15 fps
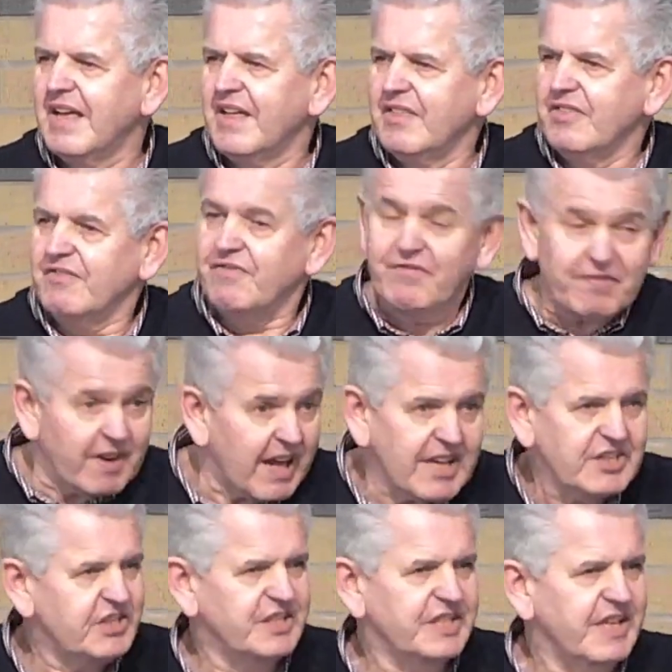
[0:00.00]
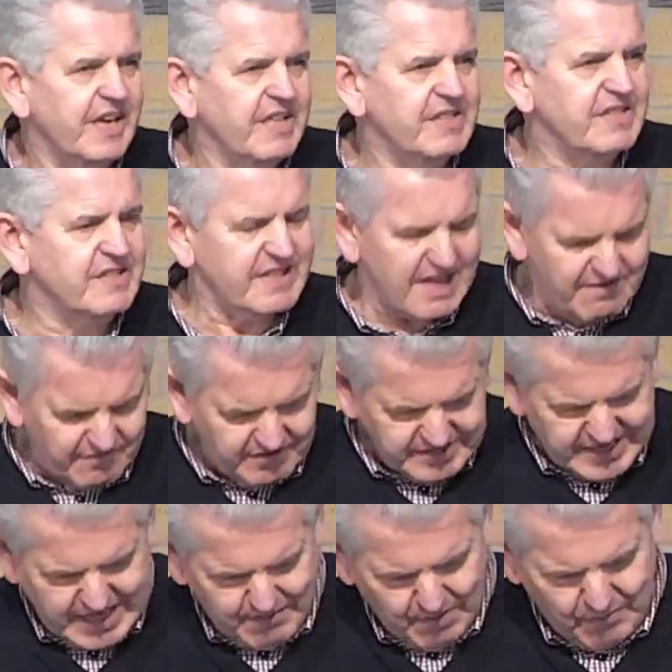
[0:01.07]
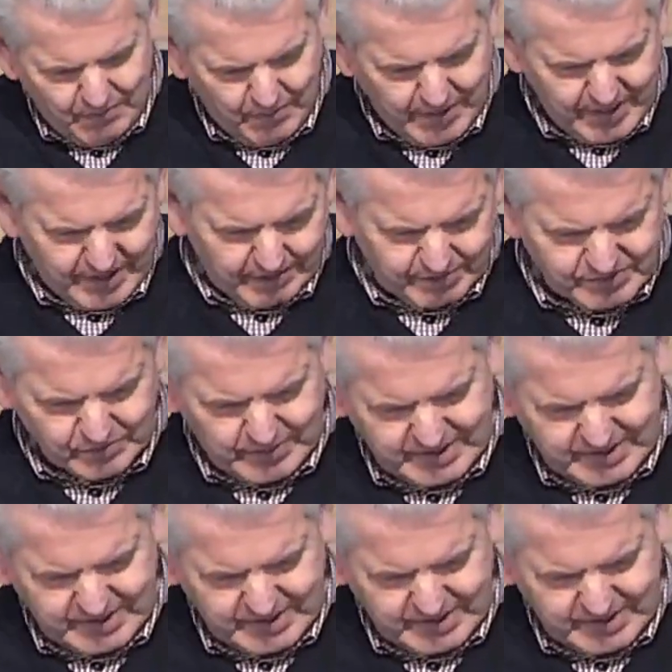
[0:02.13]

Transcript: the flesh is against us every day when we wake up as well,